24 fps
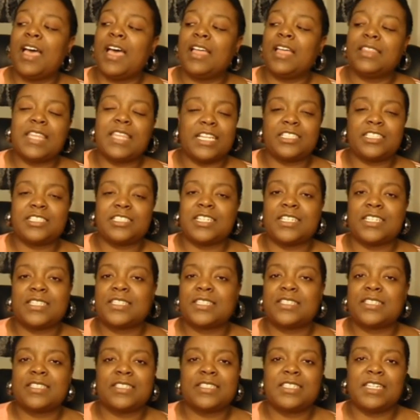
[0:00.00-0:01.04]
that just
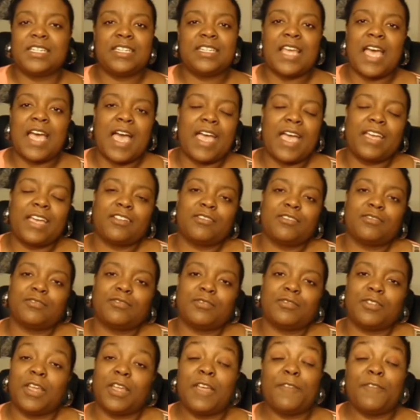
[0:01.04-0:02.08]
did not
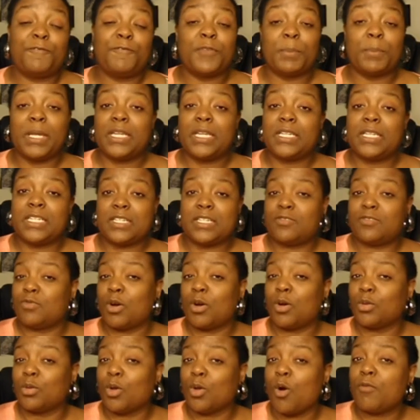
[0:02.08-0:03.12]
it for me didn't
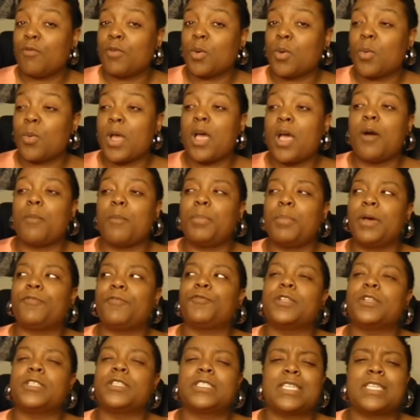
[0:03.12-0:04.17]
roll over well but
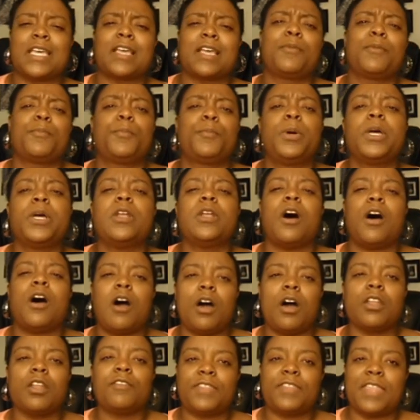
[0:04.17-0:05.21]
for to put
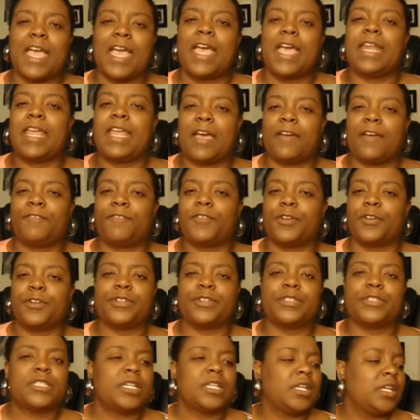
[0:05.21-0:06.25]
all of that
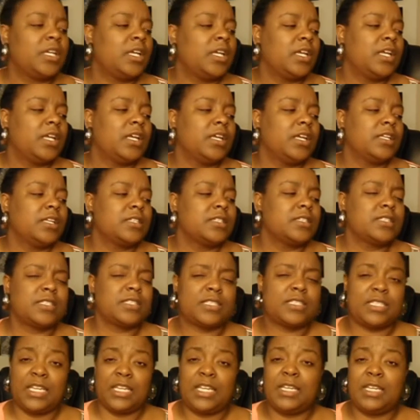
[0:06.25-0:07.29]
effort
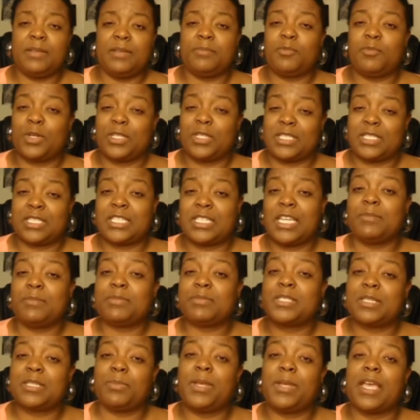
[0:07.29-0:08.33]
seem what
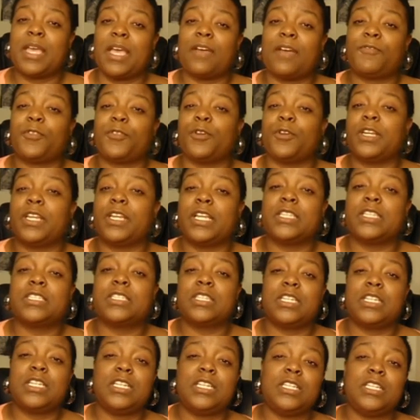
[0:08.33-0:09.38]
seems to be effort
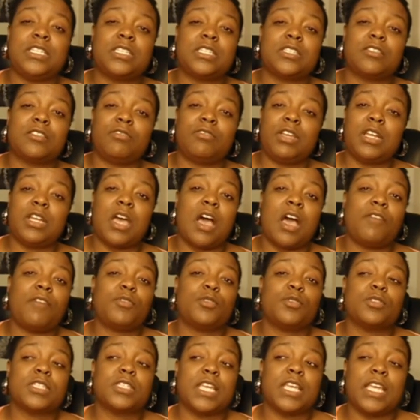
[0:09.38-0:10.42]
into these three
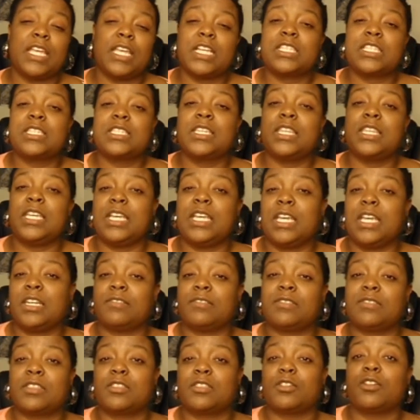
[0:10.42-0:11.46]
novels and get to the end
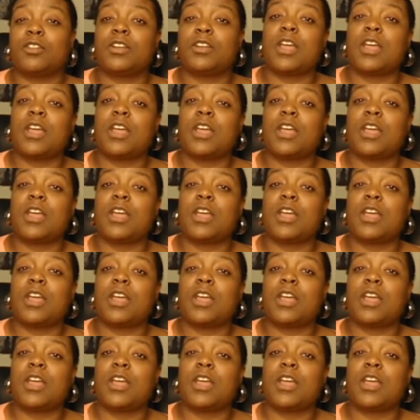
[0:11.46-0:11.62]
of the third